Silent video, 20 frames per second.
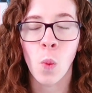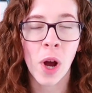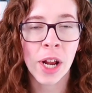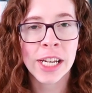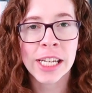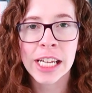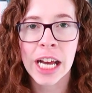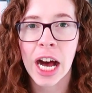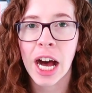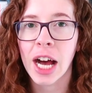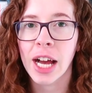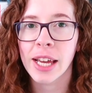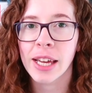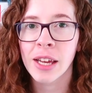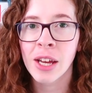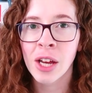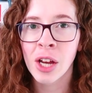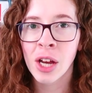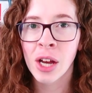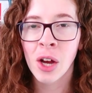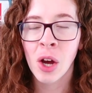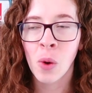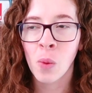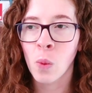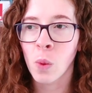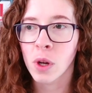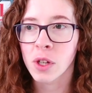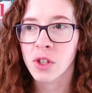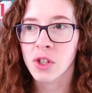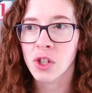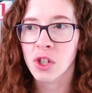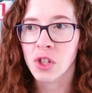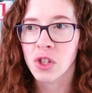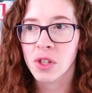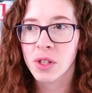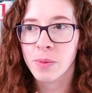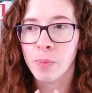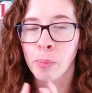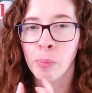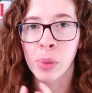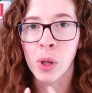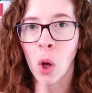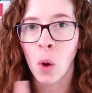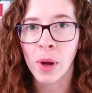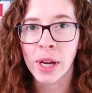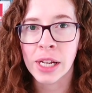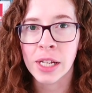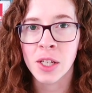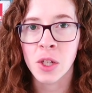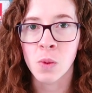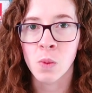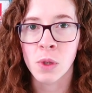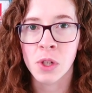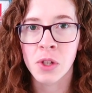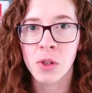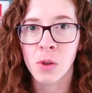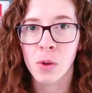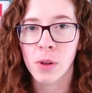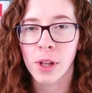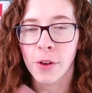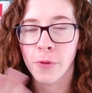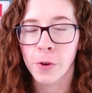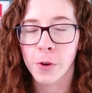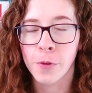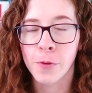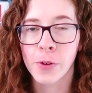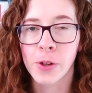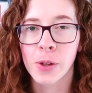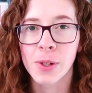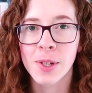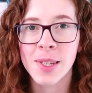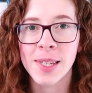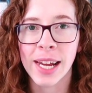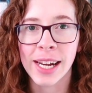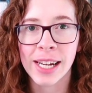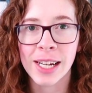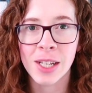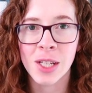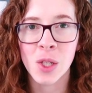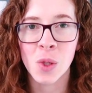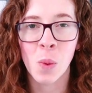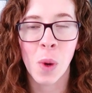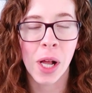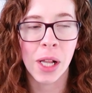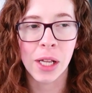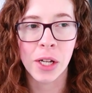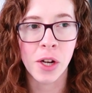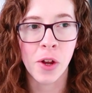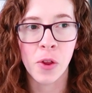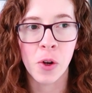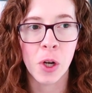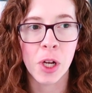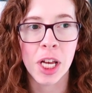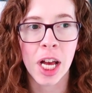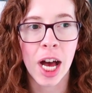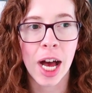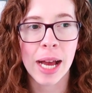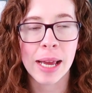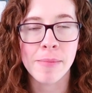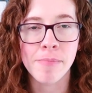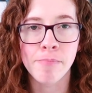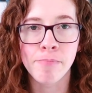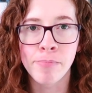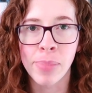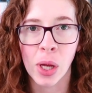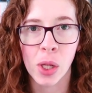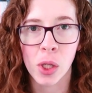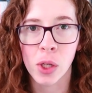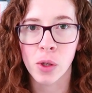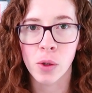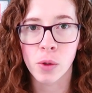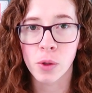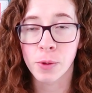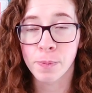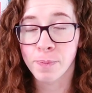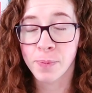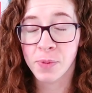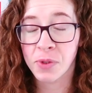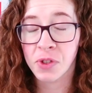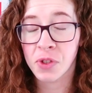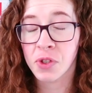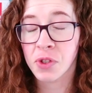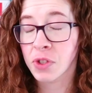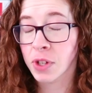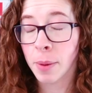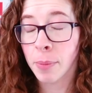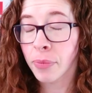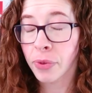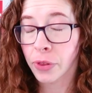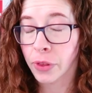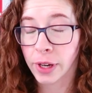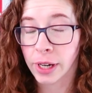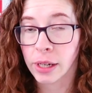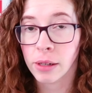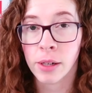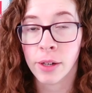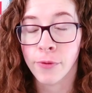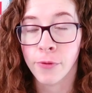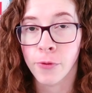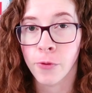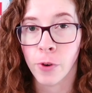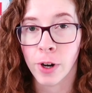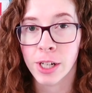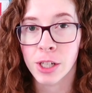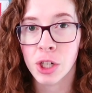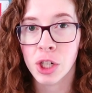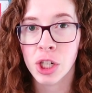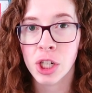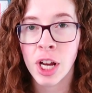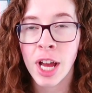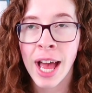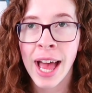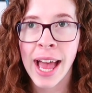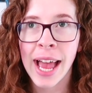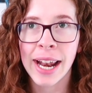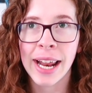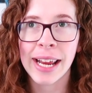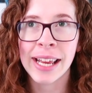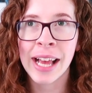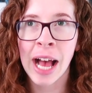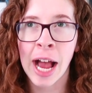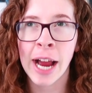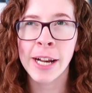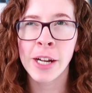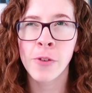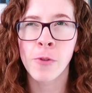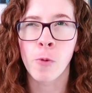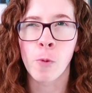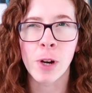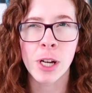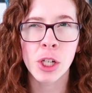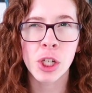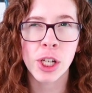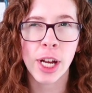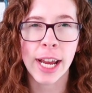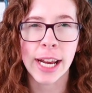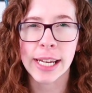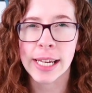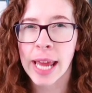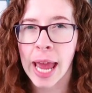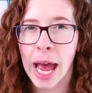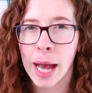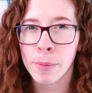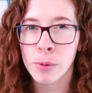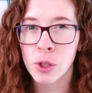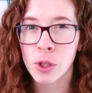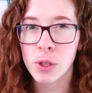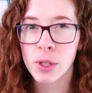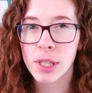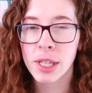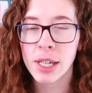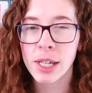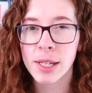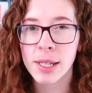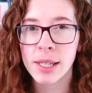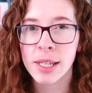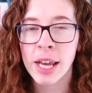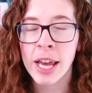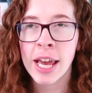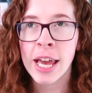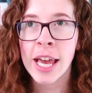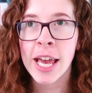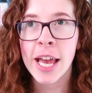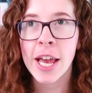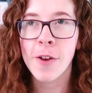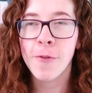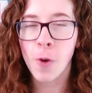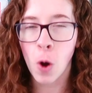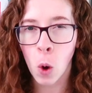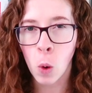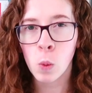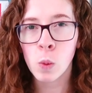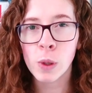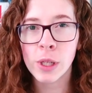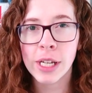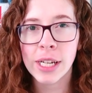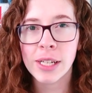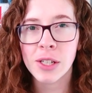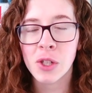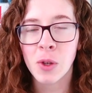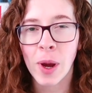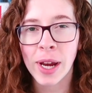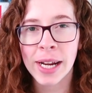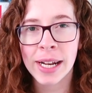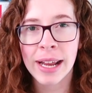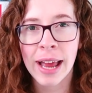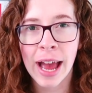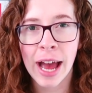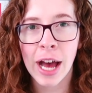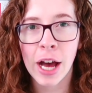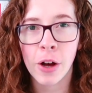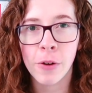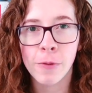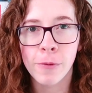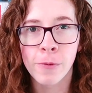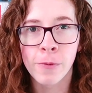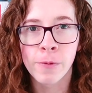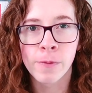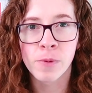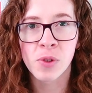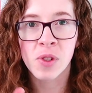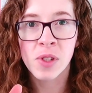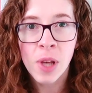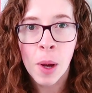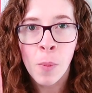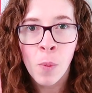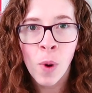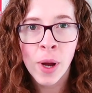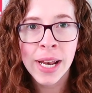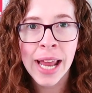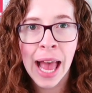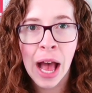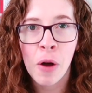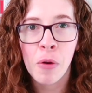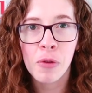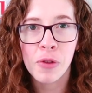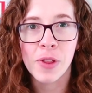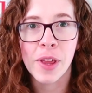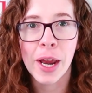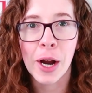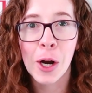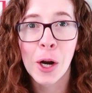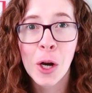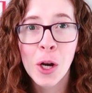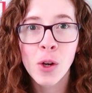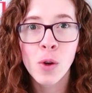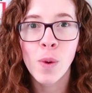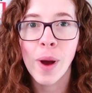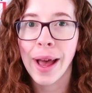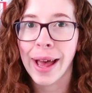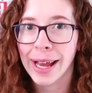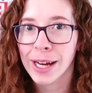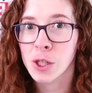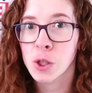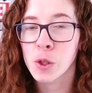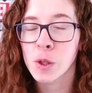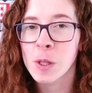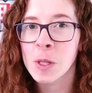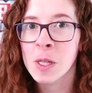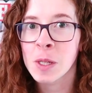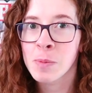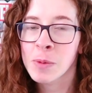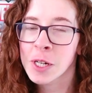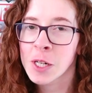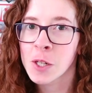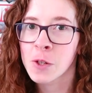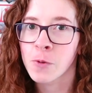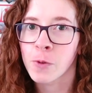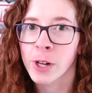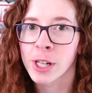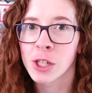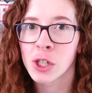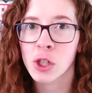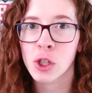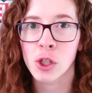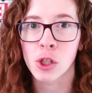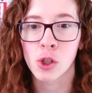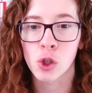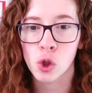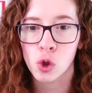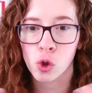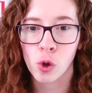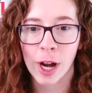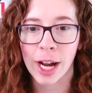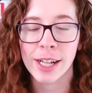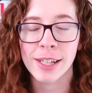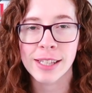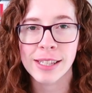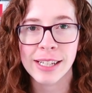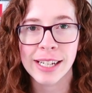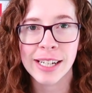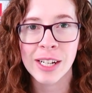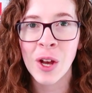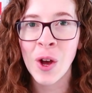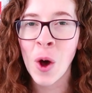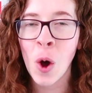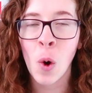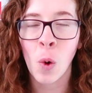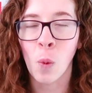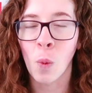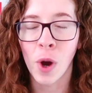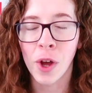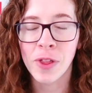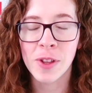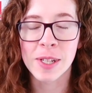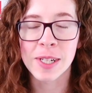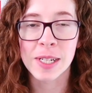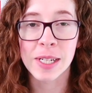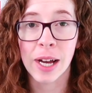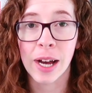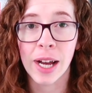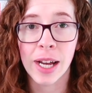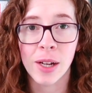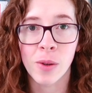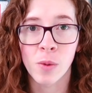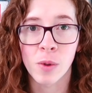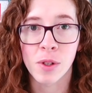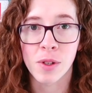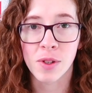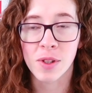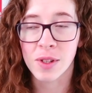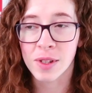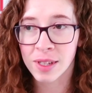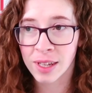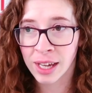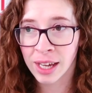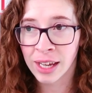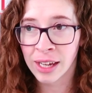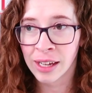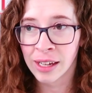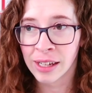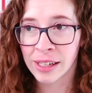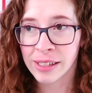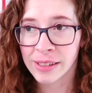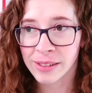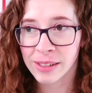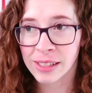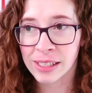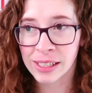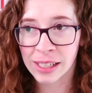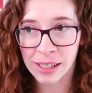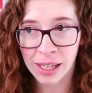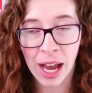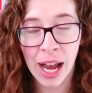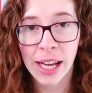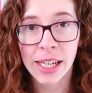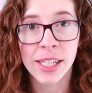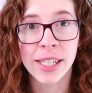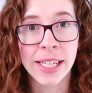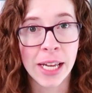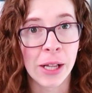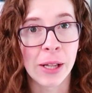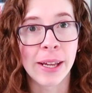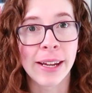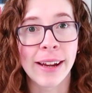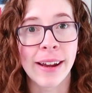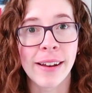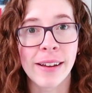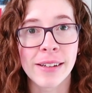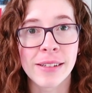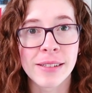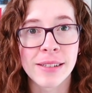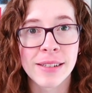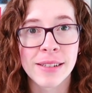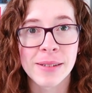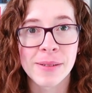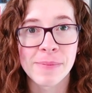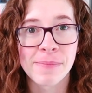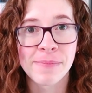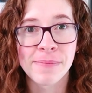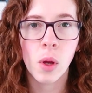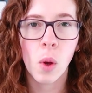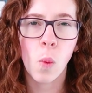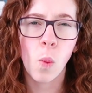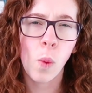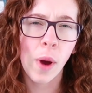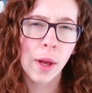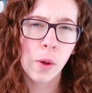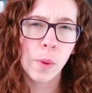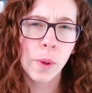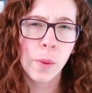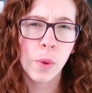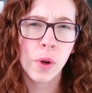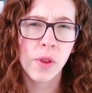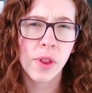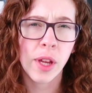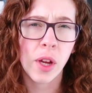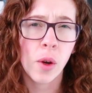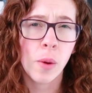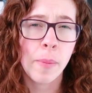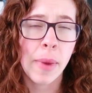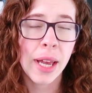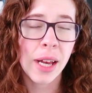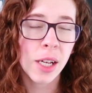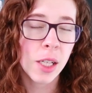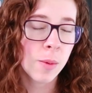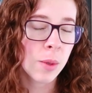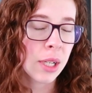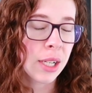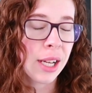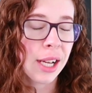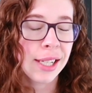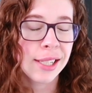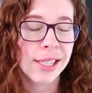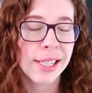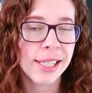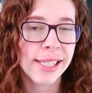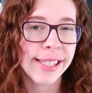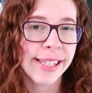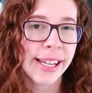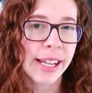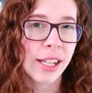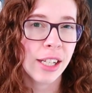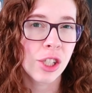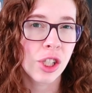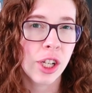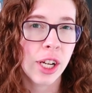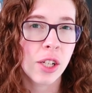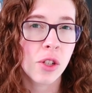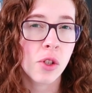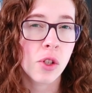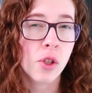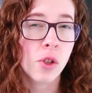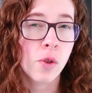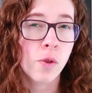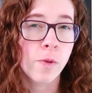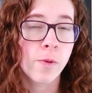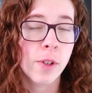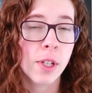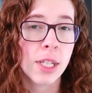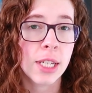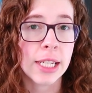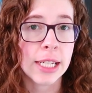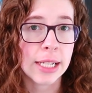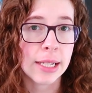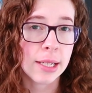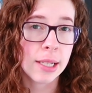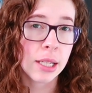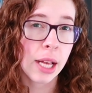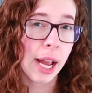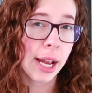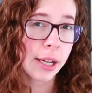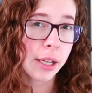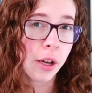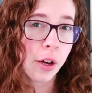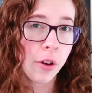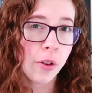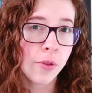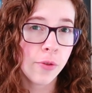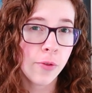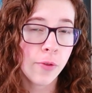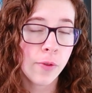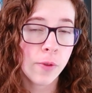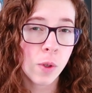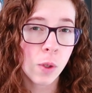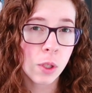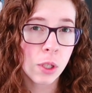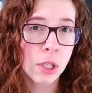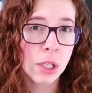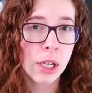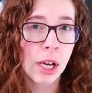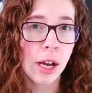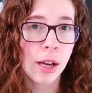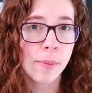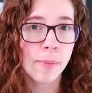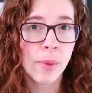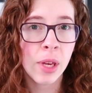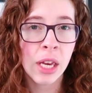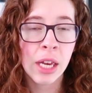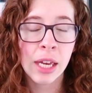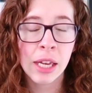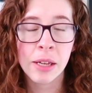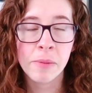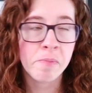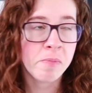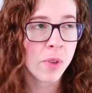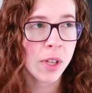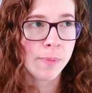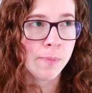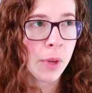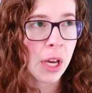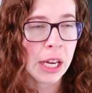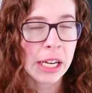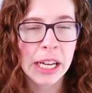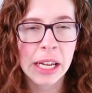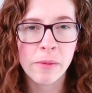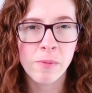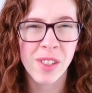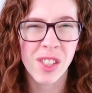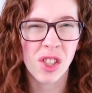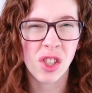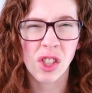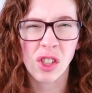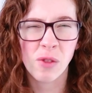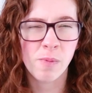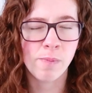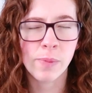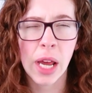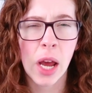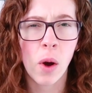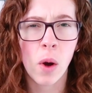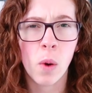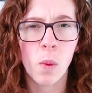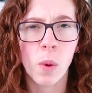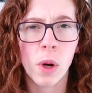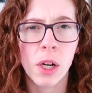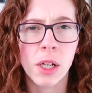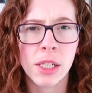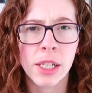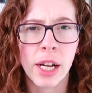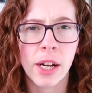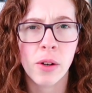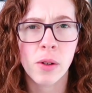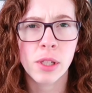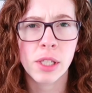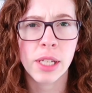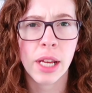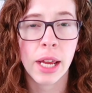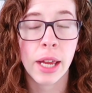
One guy was just blowing his whistle every few seconds while another guy bellowed something in French. And I kind of wish I had captured this, if only so I can have someone out there who actually speaks French could translate what this guy was kind of yelling at us. While we were there, my husband and I didn't get a chance to visit inside of Notre Dame it, again, is just how it worked out.